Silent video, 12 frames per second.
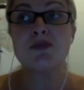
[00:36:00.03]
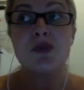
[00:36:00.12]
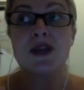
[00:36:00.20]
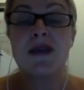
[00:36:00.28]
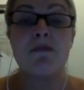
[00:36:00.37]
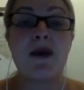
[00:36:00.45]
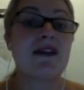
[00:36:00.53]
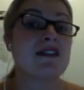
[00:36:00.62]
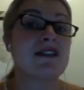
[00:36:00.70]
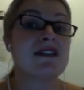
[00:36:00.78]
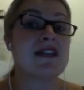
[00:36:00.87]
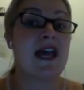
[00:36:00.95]
bring it back
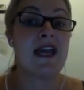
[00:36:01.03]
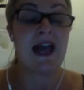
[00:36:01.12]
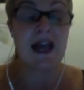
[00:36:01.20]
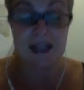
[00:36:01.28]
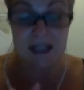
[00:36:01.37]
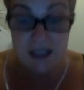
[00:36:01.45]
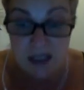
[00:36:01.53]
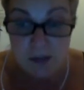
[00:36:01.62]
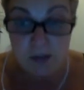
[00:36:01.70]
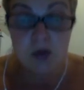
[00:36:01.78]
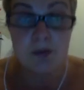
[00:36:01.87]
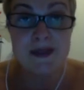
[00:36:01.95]
to say, in a
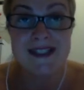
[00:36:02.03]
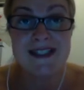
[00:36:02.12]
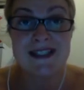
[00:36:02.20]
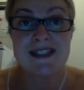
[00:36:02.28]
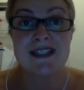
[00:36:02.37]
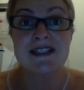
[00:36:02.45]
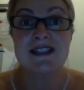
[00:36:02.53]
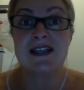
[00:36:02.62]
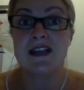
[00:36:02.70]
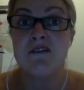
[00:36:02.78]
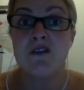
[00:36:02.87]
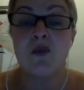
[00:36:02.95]
small business sense, and
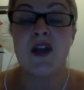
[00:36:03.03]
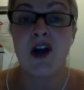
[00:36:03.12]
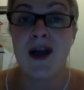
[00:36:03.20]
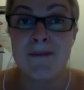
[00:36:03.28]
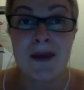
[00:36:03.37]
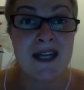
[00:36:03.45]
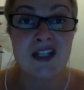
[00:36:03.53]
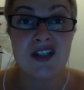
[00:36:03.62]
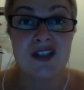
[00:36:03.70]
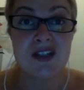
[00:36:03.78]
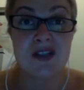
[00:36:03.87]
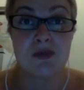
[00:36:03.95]
even when I
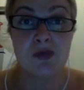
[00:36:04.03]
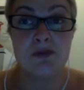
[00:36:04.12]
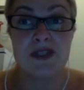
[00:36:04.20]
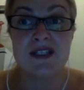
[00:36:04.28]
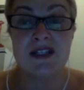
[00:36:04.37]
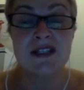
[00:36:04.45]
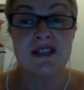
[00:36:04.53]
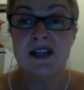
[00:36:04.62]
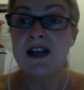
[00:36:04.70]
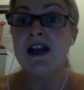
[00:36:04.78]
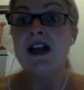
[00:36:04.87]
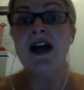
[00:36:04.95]
managed a small business,
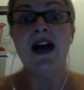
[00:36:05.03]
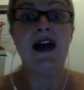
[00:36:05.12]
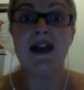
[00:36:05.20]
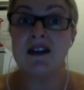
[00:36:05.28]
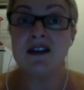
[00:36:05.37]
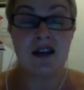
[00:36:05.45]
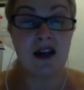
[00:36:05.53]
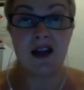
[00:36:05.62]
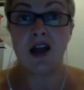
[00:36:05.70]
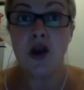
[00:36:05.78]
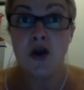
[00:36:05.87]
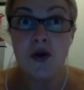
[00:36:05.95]
and
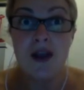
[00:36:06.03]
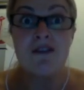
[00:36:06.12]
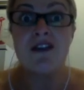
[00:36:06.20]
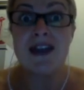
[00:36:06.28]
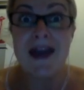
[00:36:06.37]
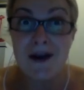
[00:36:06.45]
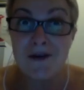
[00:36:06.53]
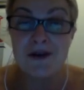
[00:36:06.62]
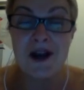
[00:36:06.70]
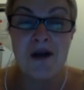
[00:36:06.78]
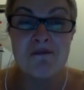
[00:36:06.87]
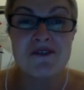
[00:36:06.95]
hello, even now
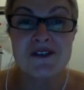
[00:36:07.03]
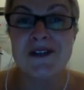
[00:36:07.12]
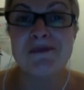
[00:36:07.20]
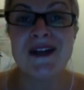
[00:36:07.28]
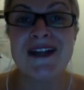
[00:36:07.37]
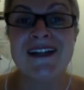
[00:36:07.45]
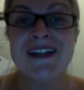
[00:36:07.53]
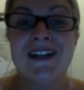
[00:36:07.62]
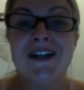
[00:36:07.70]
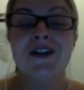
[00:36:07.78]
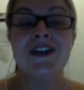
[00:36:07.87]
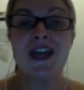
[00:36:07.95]
what I'm doing
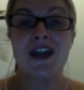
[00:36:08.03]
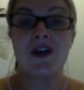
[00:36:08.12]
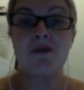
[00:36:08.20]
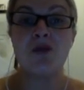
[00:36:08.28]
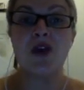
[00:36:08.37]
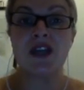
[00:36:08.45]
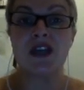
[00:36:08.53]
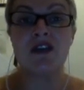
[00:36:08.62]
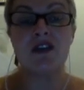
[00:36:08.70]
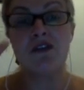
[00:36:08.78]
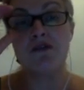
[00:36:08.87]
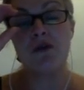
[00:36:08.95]
that I'm
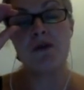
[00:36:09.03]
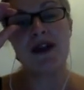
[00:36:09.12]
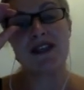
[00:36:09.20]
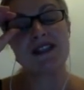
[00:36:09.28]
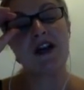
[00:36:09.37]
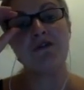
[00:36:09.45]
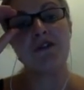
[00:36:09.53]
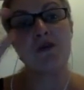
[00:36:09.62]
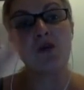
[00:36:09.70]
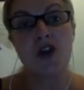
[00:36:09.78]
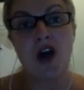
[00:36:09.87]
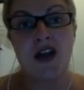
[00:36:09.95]
working for myself in
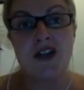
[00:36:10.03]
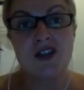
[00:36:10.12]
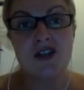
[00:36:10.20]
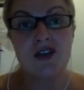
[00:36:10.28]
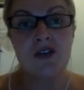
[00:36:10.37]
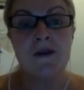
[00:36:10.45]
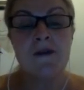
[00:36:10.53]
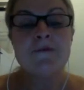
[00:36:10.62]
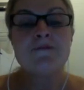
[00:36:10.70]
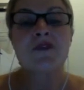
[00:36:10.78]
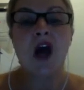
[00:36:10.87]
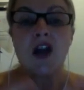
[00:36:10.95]
what I do,
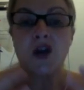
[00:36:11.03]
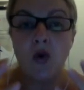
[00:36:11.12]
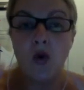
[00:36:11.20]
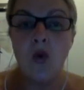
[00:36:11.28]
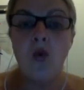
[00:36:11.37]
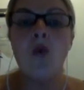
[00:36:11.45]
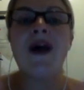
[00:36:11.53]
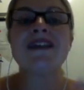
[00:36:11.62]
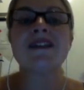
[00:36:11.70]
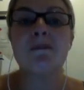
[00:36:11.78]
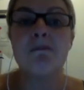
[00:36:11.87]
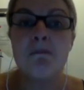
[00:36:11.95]
I
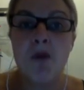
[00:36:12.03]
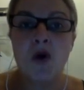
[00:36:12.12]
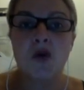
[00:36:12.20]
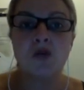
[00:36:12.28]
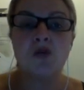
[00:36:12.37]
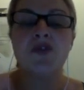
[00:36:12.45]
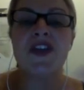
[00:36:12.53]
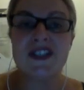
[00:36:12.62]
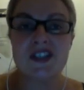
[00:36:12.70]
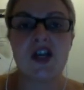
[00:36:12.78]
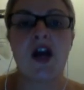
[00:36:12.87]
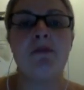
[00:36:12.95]
always model
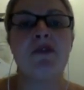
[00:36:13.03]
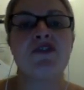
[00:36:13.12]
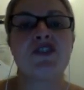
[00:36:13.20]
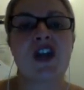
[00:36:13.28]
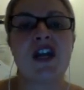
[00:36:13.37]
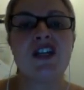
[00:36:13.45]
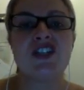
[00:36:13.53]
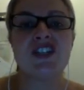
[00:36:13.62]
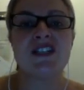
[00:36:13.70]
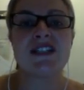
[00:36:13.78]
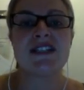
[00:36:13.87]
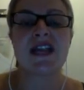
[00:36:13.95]
these type of strategies
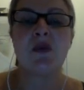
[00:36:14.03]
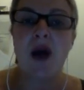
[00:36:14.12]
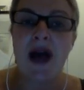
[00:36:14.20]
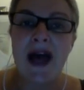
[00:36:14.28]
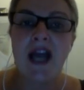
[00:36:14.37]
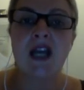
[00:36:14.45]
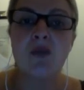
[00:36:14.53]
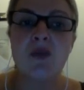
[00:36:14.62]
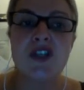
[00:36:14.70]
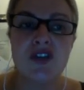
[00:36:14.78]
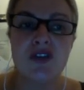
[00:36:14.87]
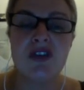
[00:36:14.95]
to say, well, how can
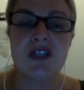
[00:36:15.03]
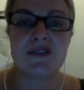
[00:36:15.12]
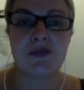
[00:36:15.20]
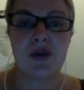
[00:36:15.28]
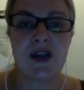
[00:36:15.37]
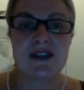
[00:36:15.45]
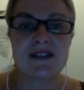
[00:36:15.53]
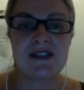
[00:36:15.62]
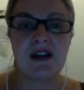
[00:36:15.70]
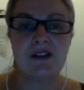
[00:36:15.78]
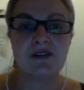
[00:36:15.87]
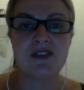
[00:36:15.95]
we do this for
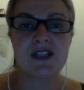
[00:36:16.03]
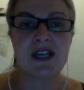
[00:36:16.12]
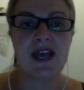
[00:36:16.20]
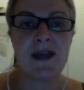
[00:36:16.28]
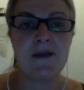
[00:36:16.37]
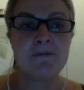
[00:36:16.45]
ourselves, okay?